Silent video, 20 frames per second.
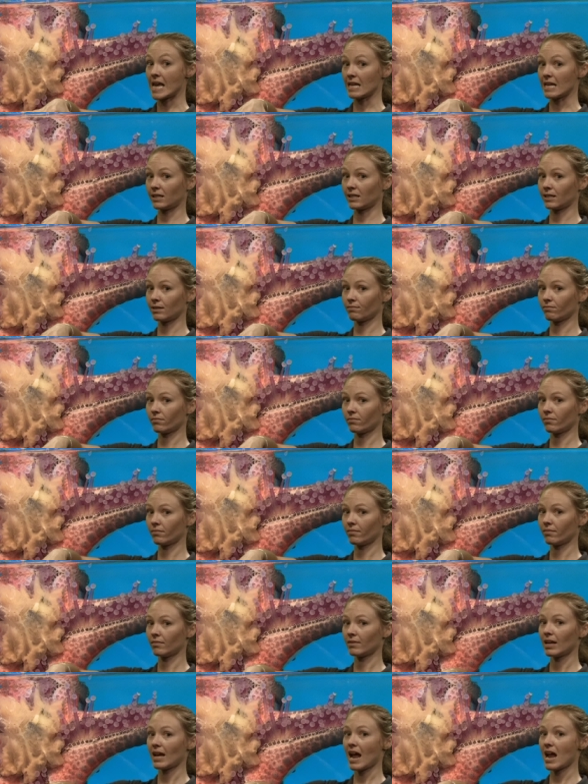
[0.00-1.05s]
eat,
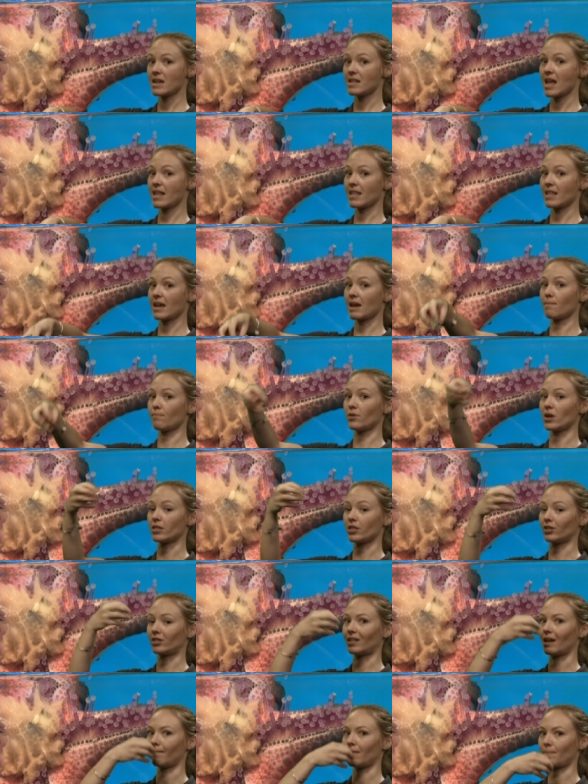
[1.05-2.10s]
and then they can bring their
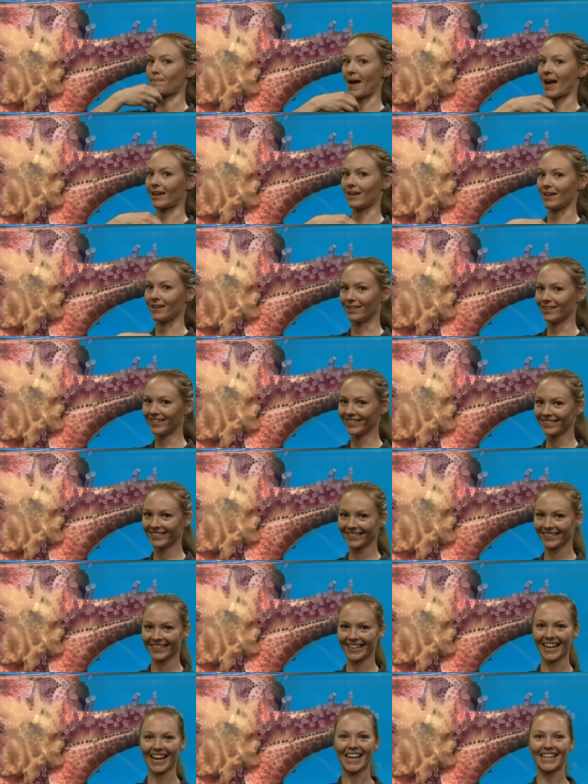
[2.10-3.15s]
stomach back in.
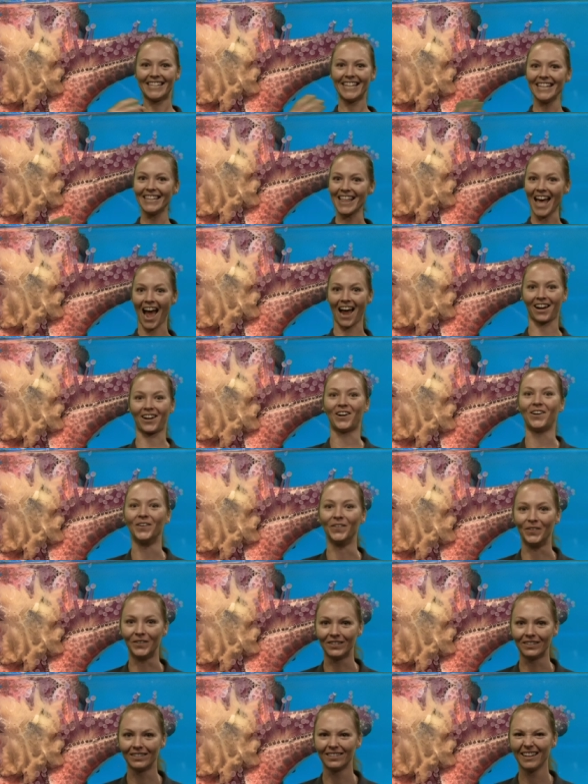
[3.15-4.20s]
Isn't that
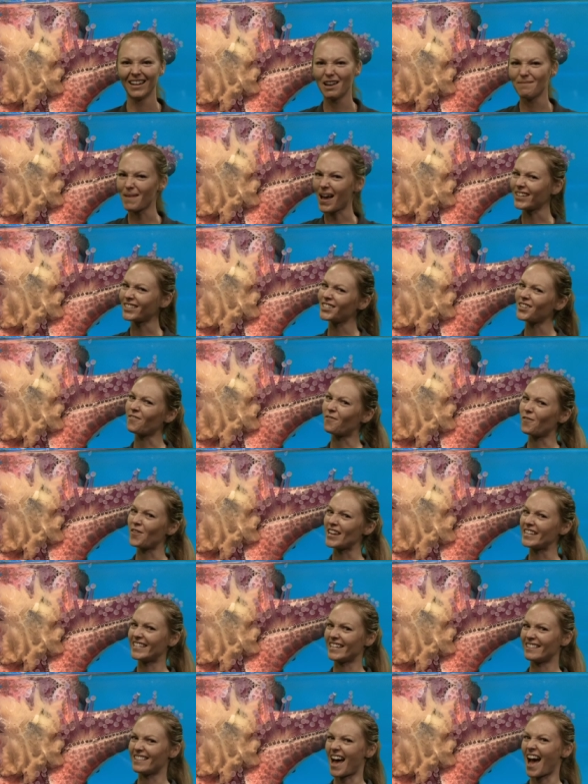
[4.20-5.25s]
cool? if we
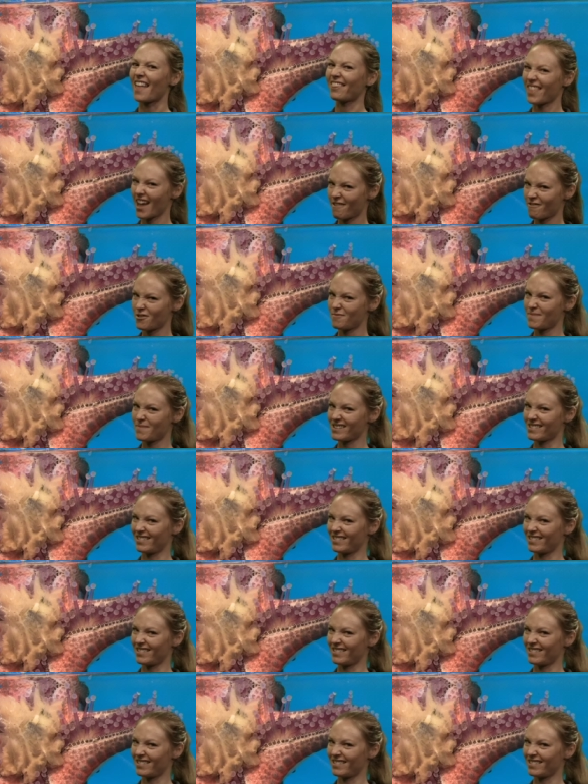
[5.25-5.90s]
did that. That would be